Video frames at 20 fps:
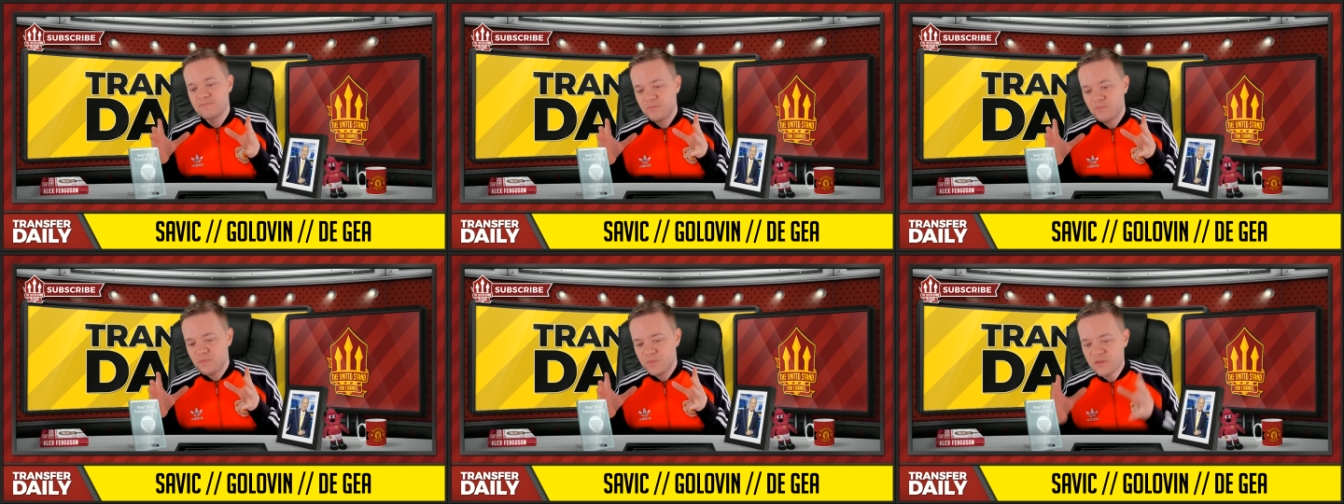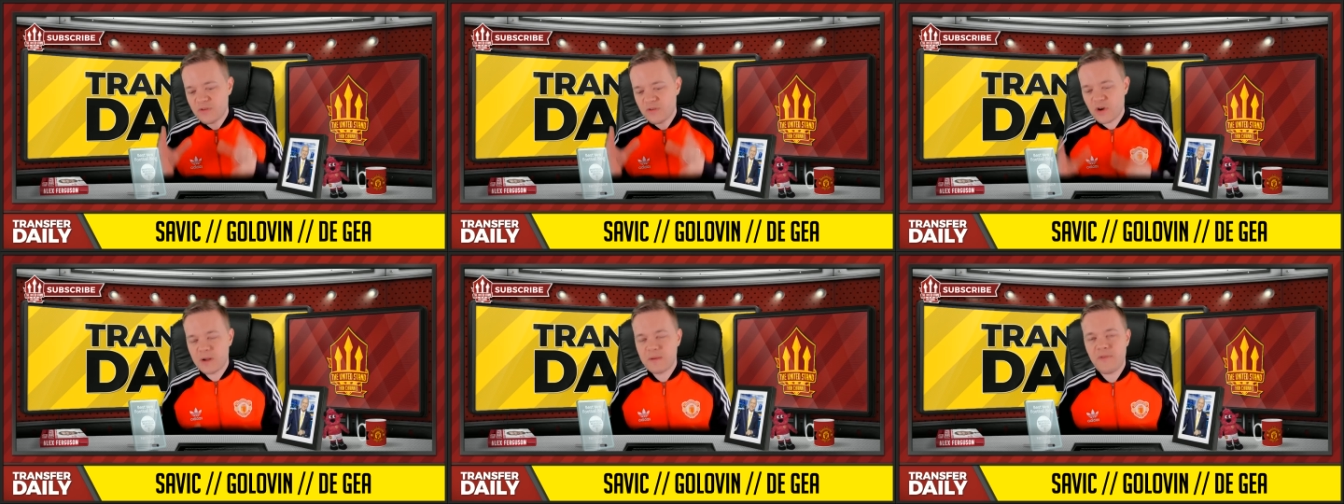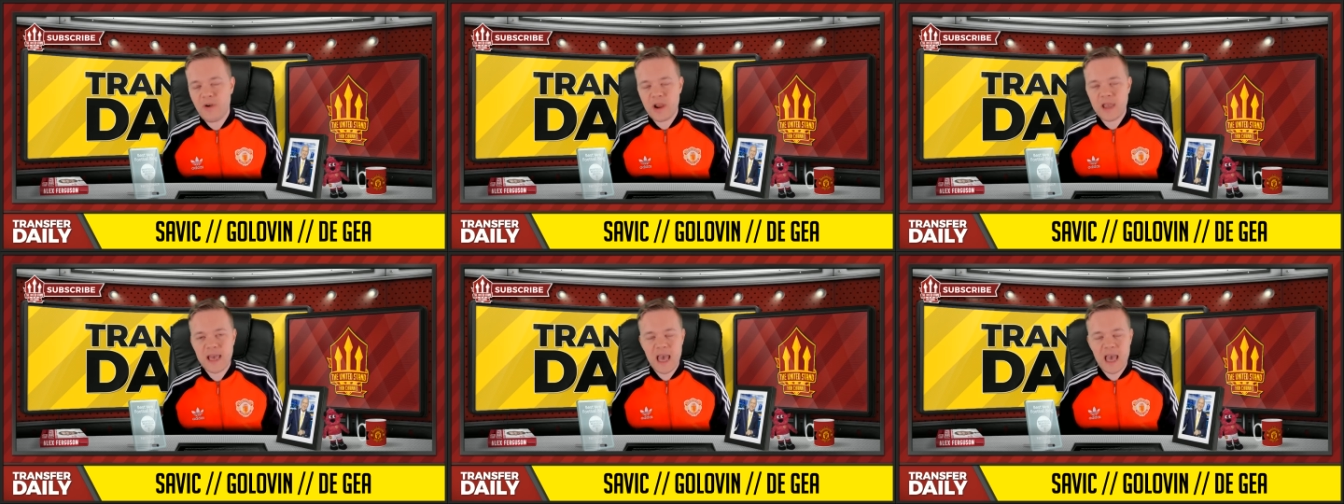You've got to be
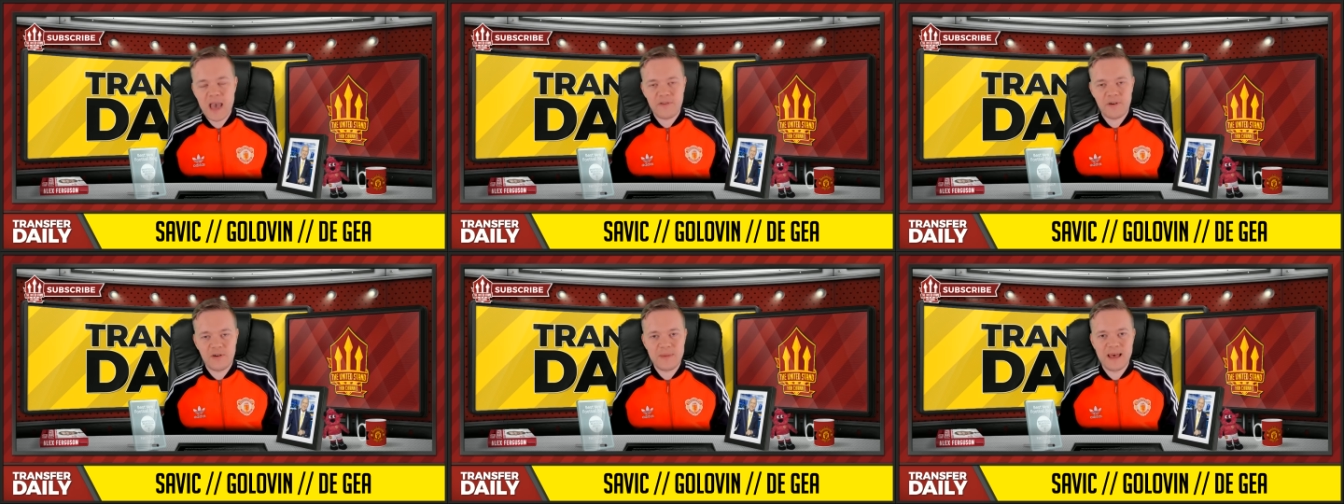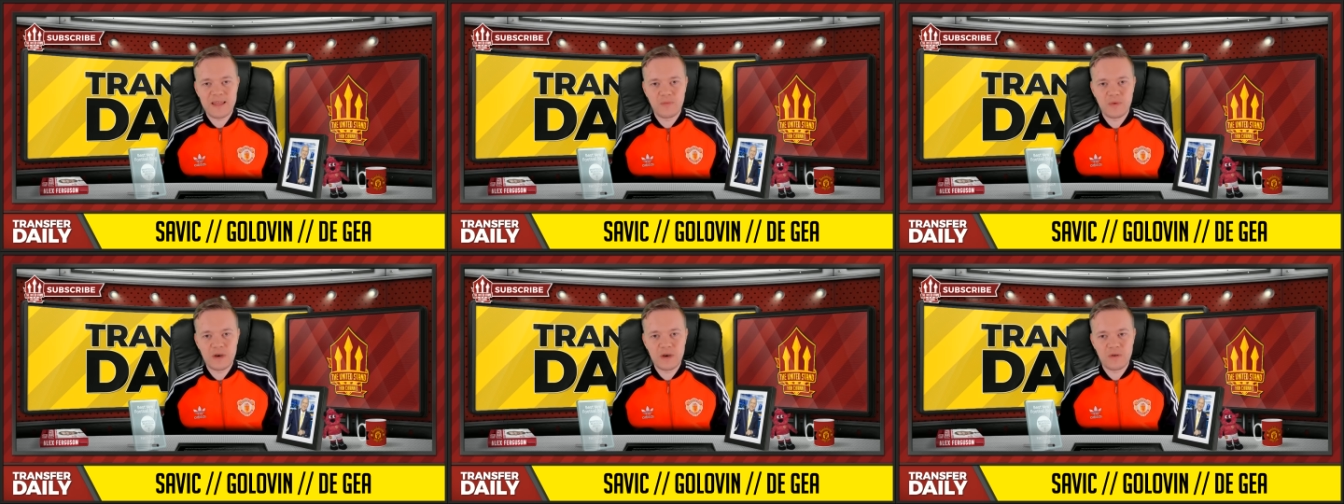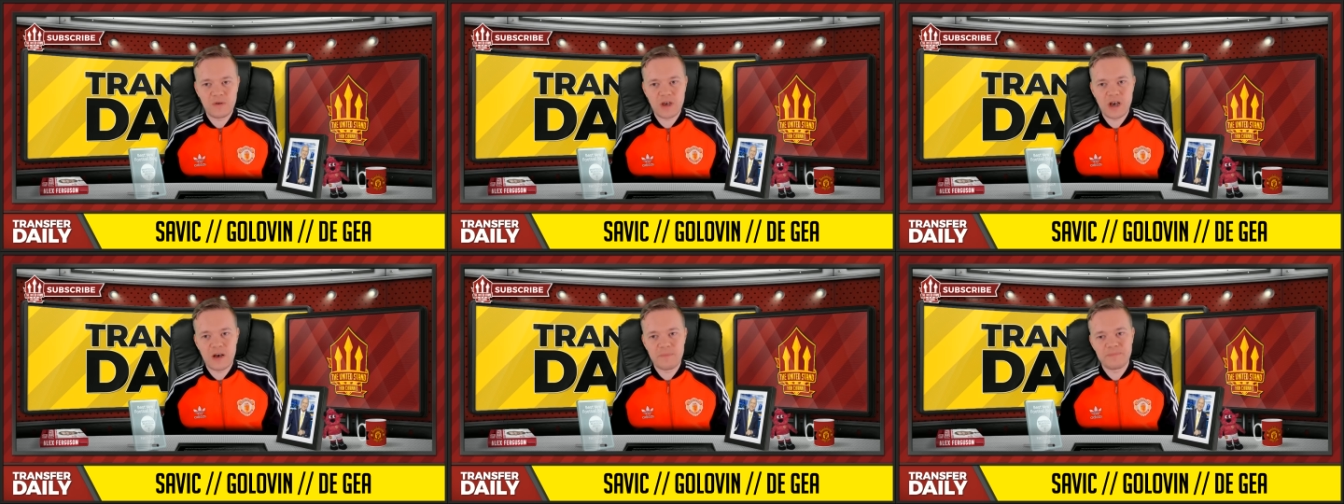very careful about the
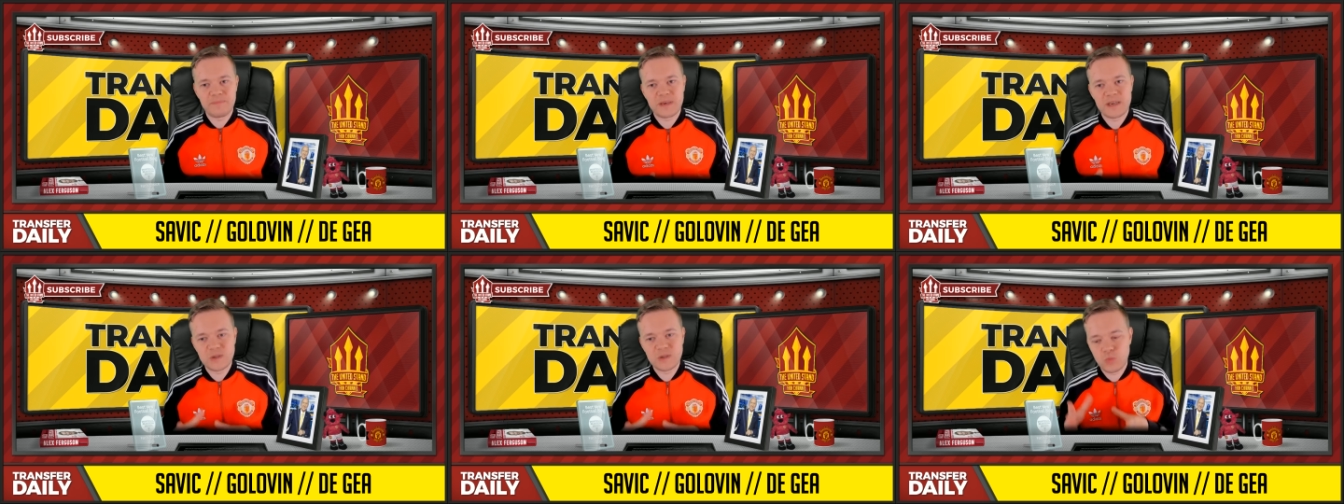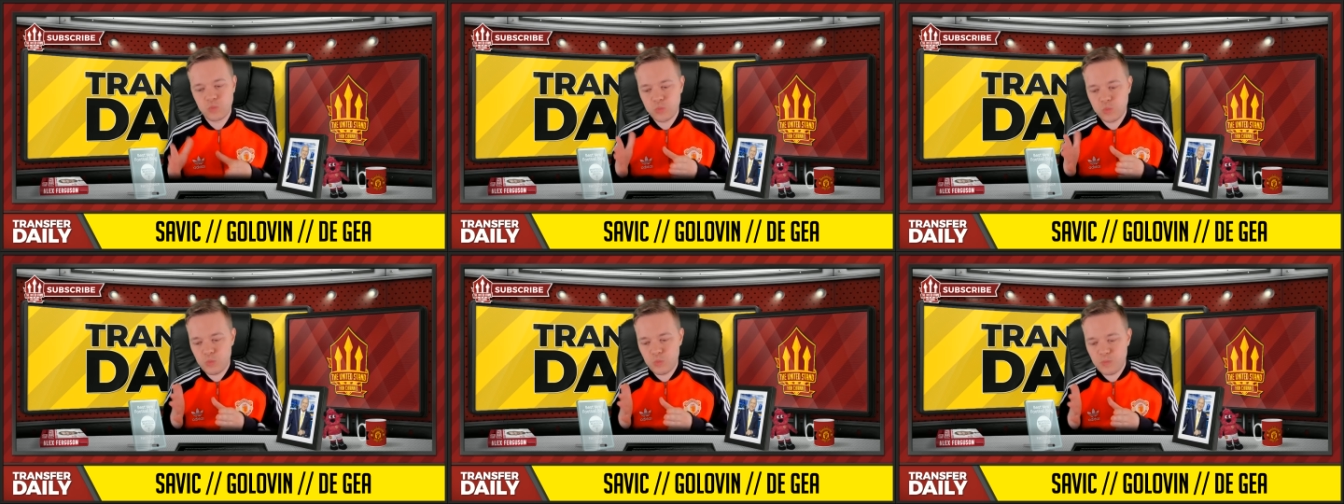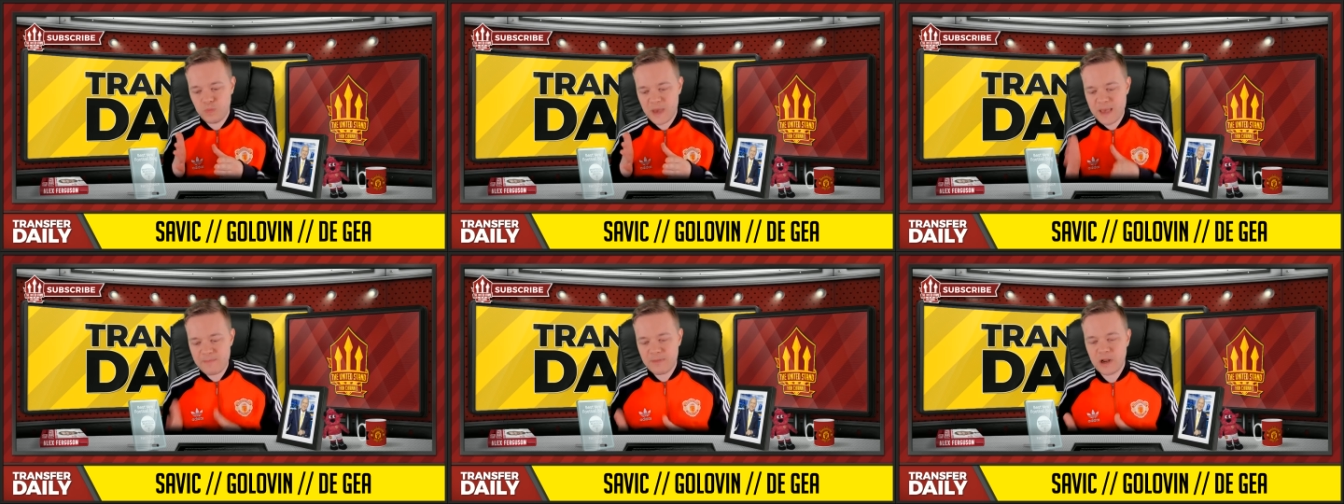World Cup because
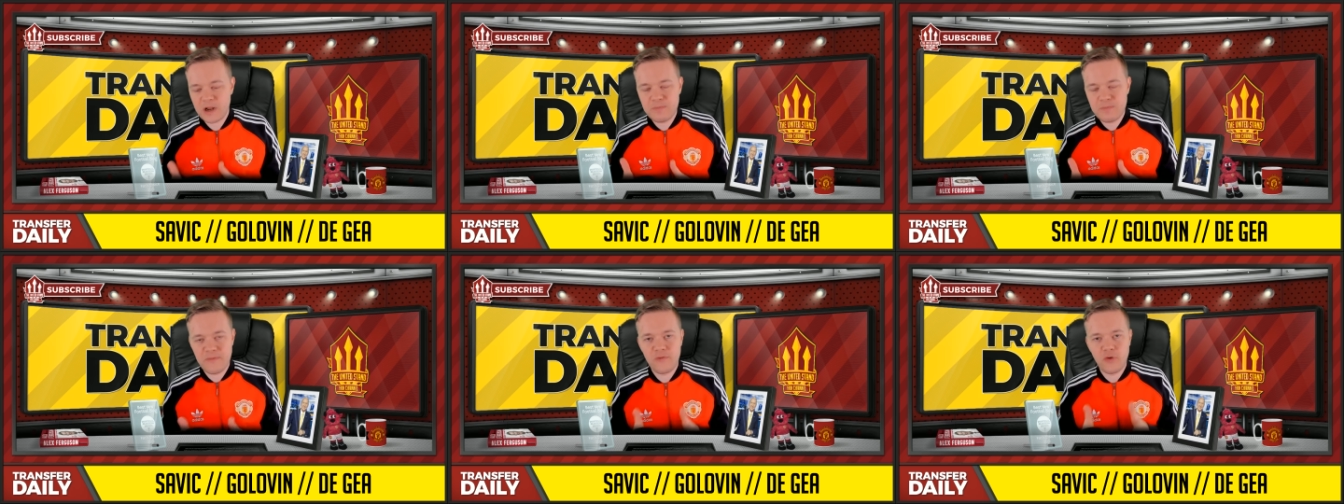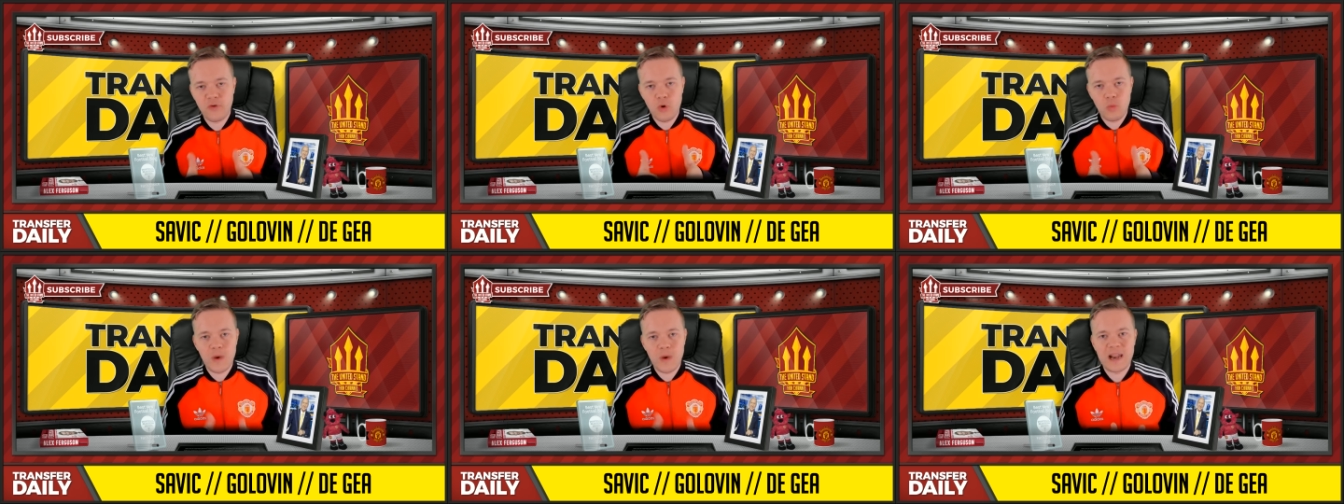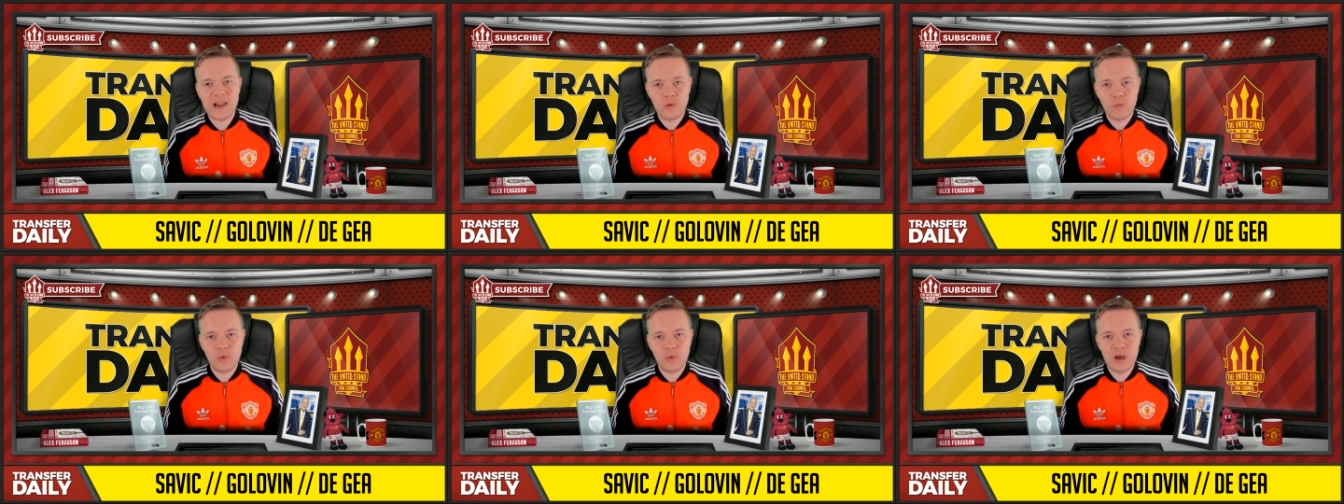people who perform
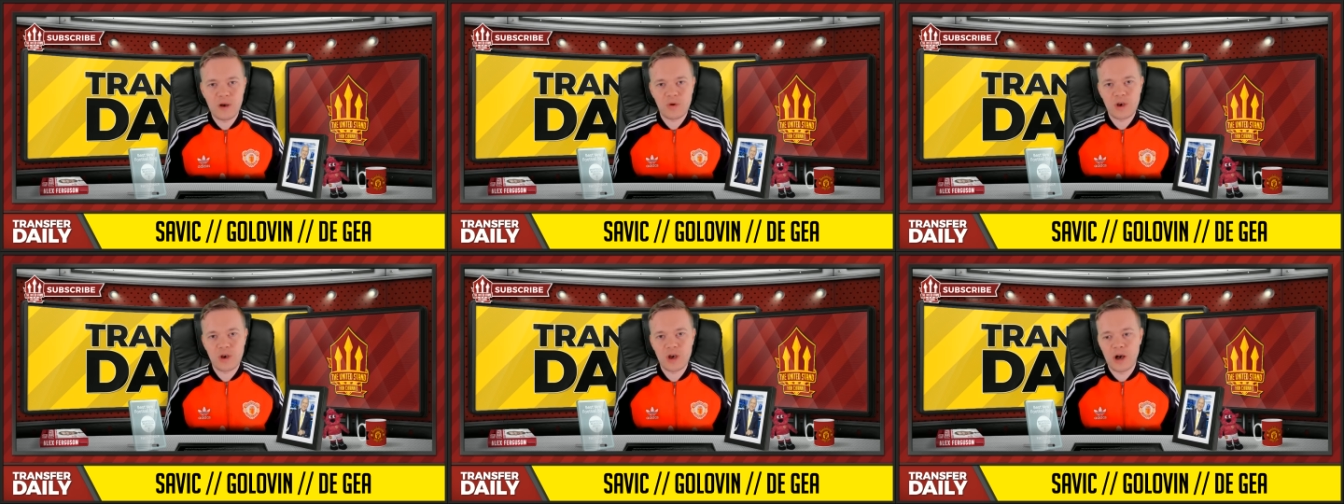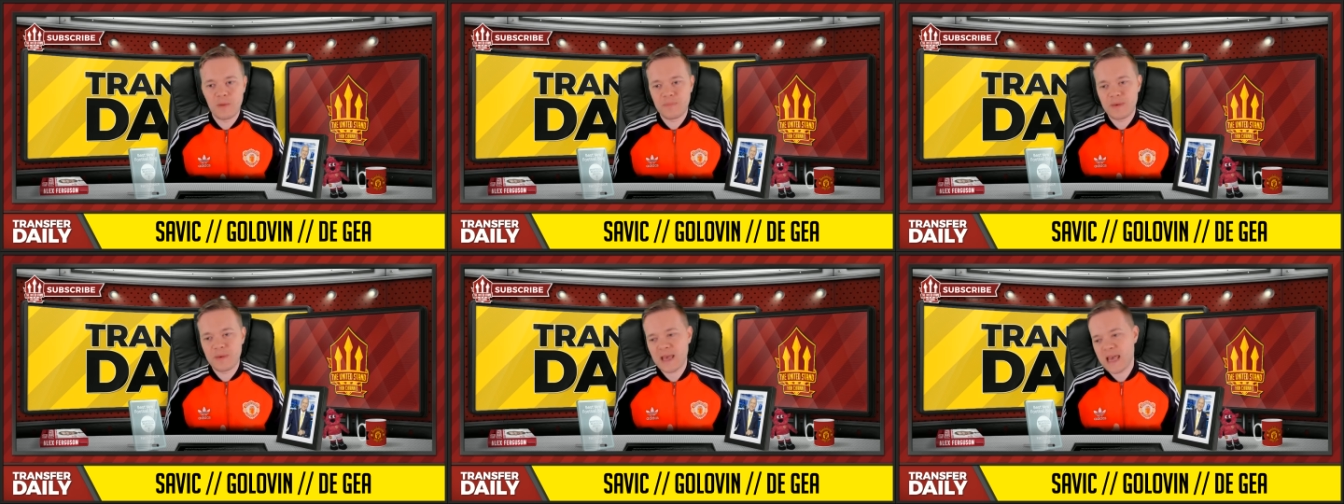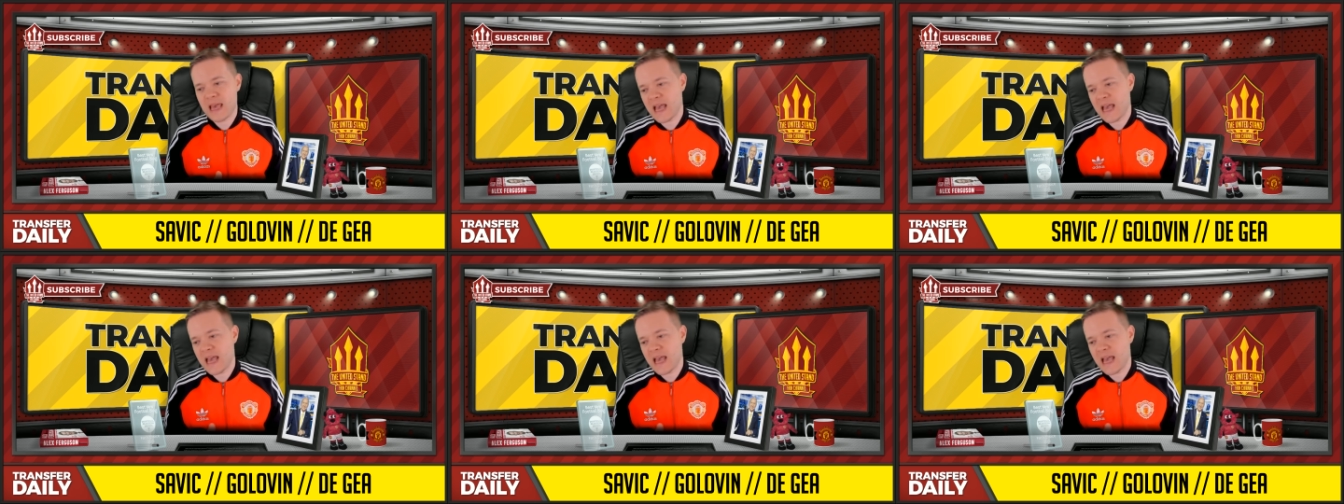well in a World Cup,